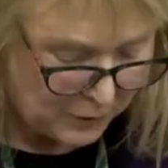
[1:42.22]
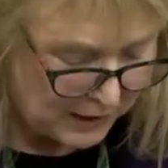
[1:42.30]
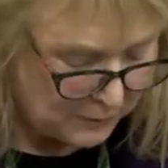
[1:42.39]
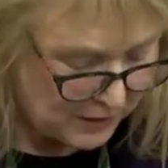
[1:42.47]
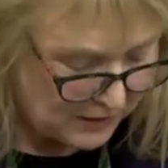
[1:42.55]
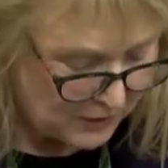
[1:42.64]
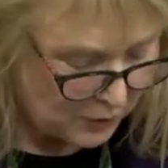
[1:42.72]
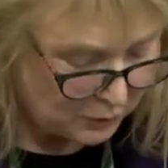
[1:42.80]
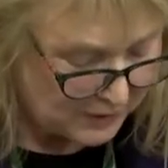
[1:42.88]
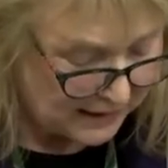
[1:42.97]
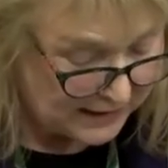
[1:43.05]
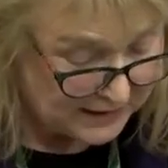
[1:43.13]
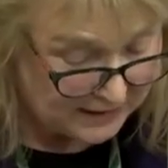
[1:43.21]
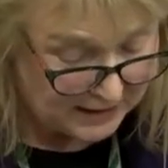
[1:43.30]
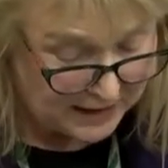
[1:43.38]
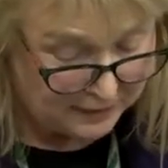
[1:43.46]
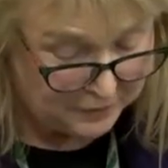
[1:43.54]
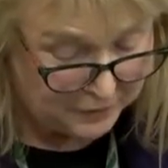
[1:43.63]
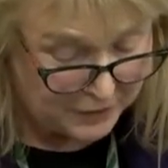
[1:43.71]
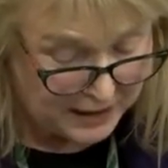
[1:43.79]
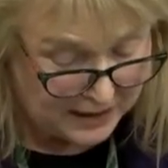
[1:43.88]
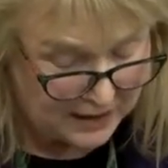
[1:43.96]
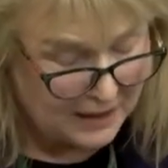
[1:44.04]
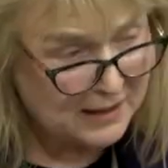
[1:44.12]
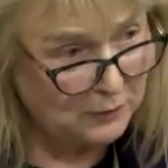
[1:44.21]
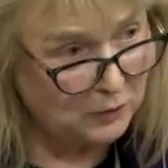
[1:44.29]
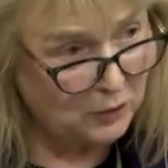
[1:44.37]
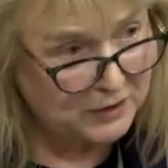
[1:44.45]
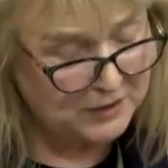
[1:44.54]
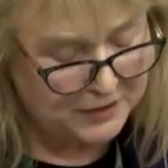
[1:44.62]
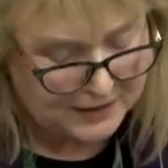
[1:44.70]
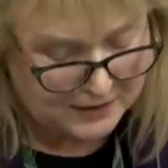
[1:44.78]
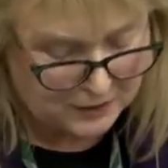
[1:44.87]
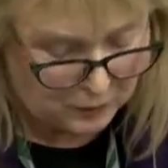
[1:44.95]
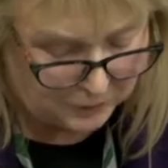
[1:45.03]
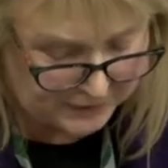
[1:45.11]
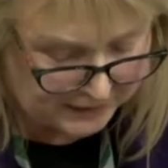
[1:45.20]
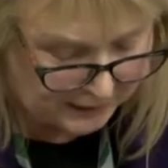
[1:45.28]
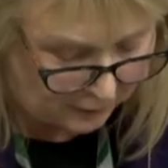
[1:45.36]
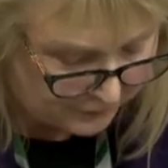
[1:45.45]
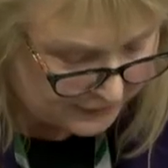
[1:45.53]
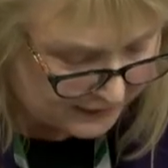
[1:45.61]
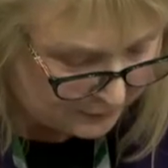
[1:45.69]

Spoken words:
primary schools internet free. Now, a lot of this is obviously up for